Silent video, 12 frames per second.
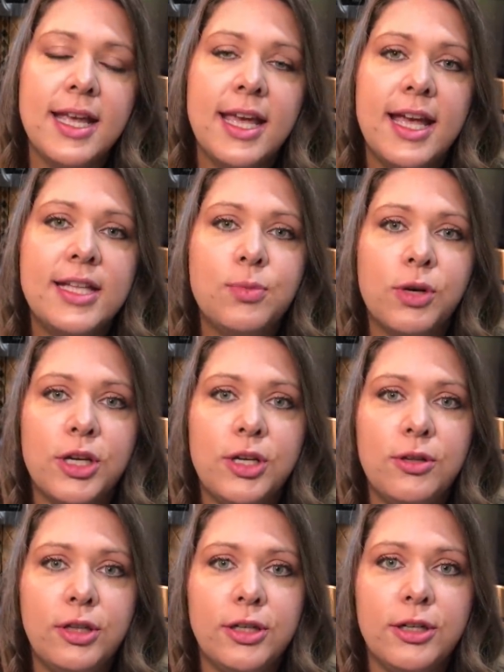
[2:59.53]
it's where
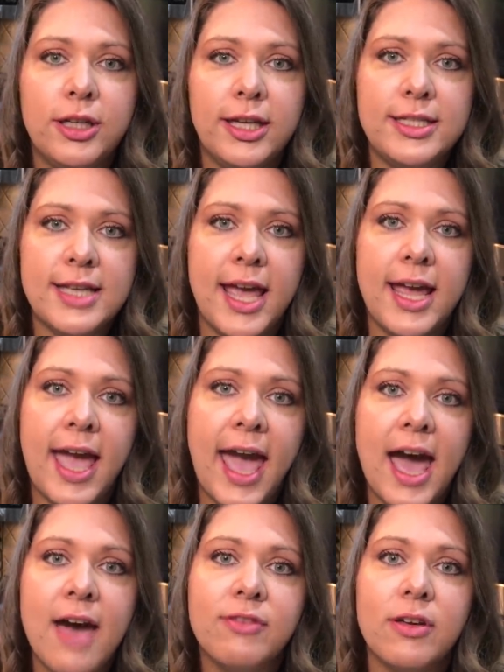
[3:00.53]
you literally take
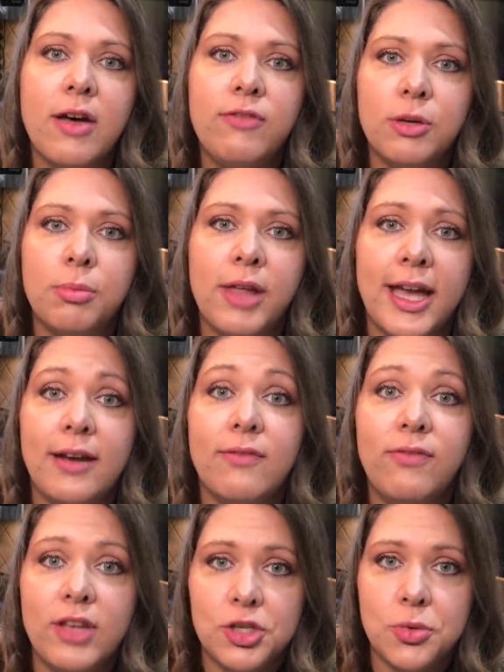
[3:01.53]
half of your plate
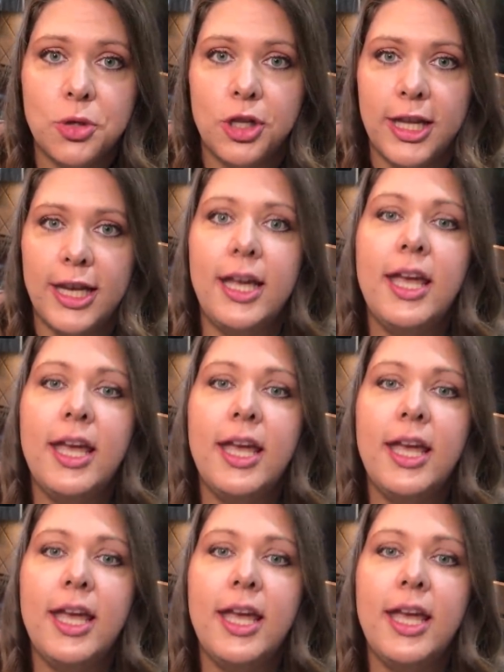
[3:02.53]
visually